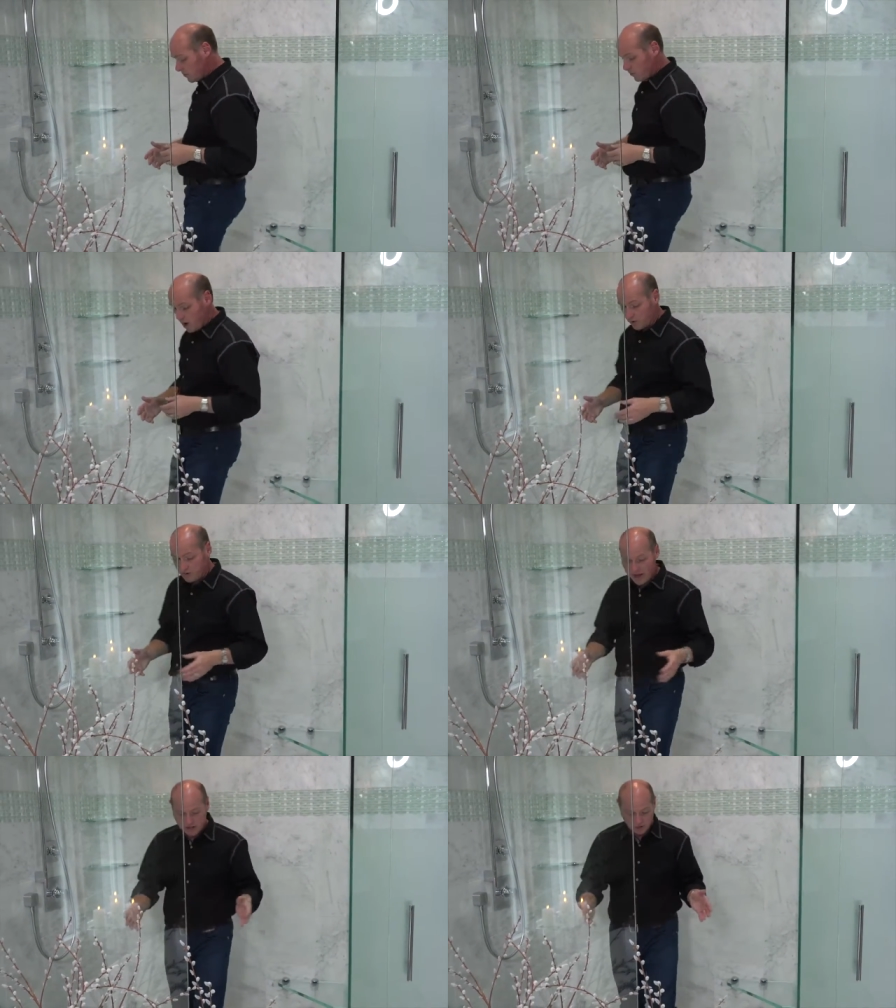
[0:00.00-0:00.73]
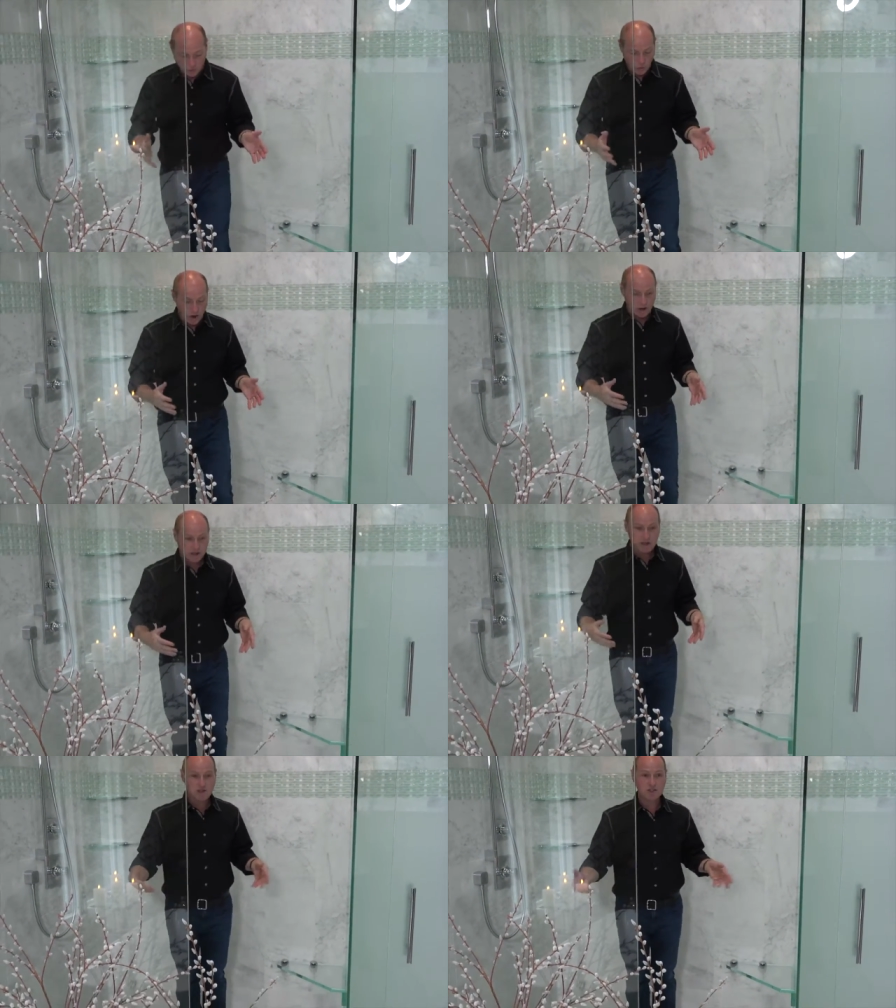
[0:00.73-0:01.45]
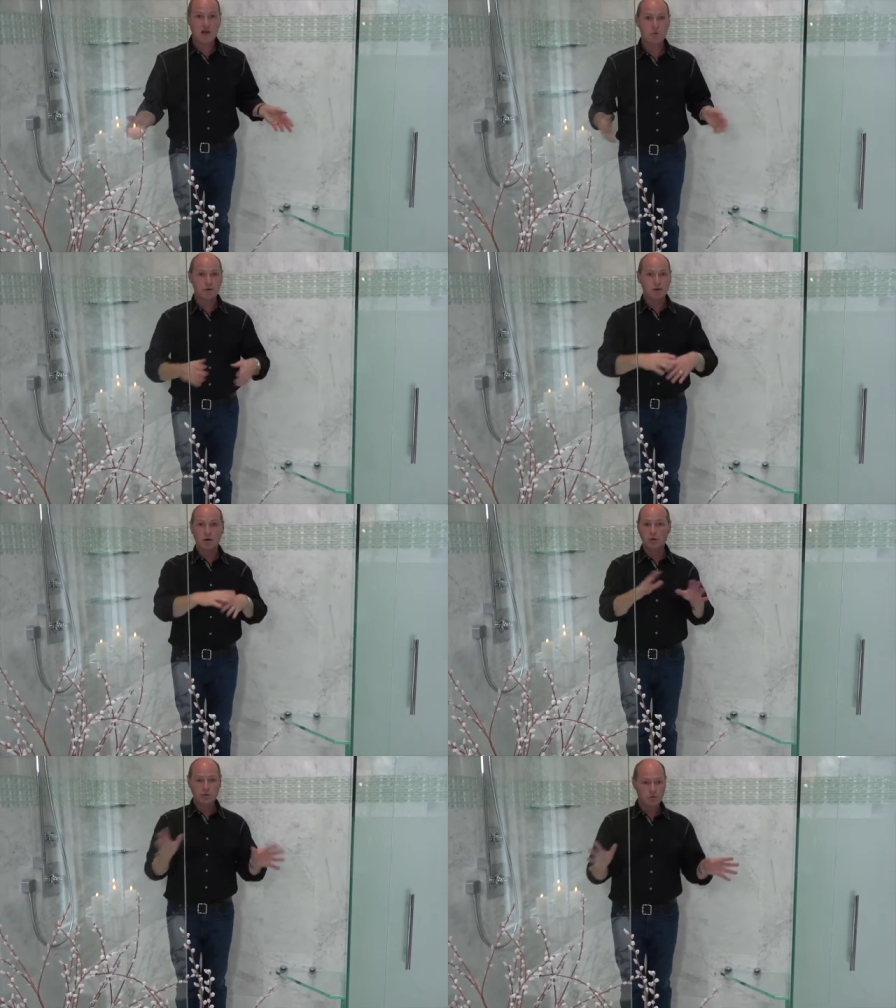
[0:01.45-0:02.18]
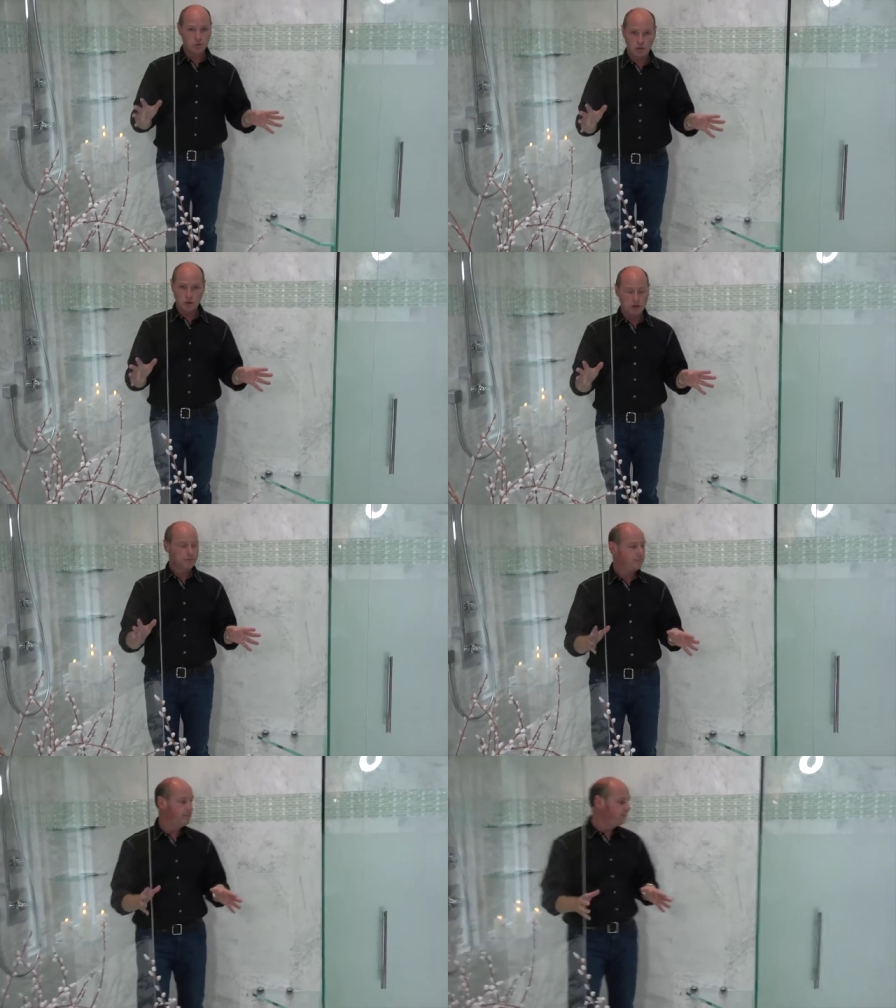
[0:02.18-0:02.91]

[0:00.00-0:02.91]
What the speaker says: a nice walk-in shower, no door.